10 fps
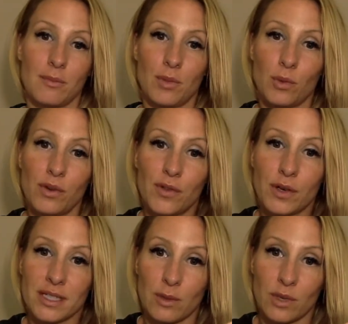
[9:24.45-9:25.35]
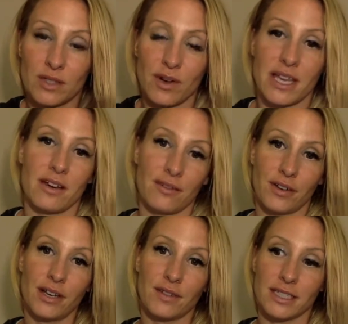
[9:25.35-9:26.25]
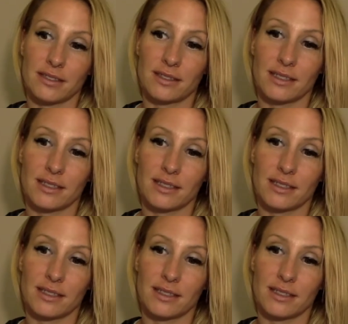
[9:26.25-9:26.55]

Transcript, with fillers: But we're focused on what's right here in front of us.